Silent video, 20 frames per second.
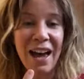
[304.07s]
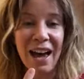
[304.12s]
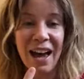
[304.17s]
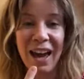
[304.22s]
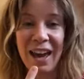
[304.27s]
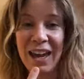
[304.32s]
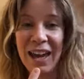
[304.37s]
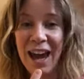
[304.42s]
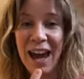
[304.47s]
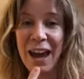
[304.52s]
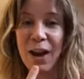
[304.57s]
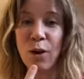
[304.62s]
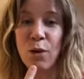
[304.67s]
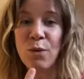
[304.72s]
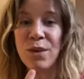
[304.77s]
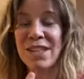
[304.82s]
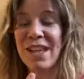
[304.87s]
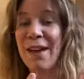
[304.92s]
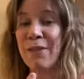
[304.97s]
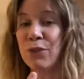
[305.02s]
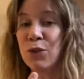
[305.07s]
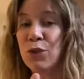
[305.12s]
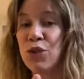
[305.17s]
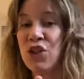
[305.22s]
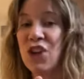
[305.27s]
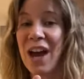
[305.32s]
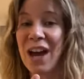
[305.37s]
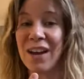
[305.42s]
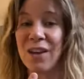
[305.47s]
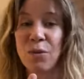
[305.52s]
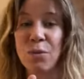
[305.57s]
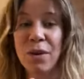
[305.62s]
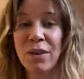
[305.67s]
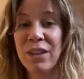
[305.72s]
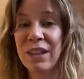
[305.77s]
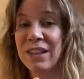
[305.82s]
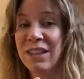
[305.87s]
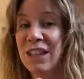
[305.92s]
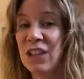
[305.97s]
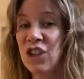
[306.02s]
I always have to check
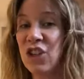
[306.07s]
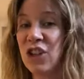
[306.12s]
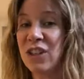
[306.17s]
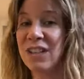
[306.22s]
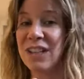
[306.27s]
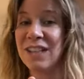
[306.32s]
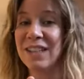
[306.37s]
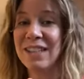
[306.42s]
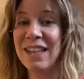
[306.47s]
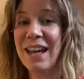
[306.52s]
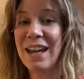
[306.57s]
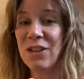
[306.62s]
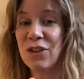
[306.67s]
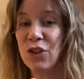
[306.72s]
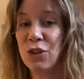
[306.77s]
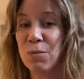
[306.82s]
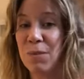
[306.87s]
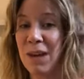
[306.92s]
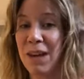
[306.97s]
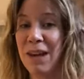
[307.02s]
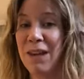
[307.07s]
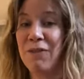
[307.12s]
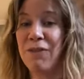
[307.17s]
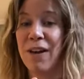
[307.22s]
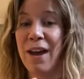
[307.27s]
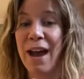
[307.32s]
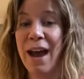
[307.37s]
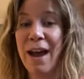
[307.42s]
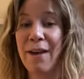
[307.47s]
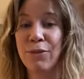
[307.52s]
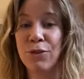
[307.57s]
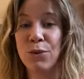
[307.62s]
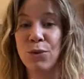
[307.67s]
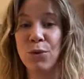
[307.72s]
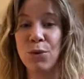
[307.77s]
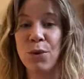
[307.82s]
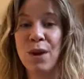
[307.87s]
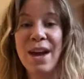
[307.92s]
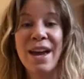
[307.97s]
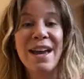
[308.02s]
what the teacher is saying to me, if I have
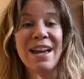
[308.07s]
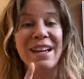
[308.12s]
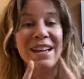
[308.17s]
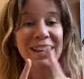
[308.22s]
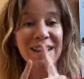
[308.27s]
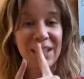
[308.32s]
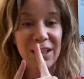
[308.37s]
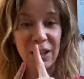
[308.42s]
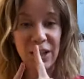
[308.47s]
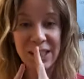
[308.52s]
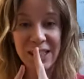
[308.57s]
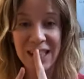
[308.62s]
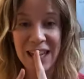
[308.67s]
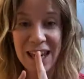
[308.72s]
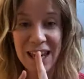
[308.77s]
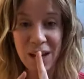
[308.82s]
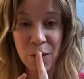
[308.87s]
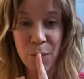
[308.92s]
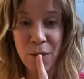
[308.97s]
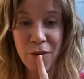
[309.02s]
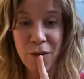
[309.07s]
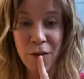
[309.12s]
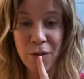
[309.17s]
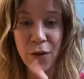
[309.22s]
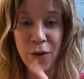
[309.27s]
to sing with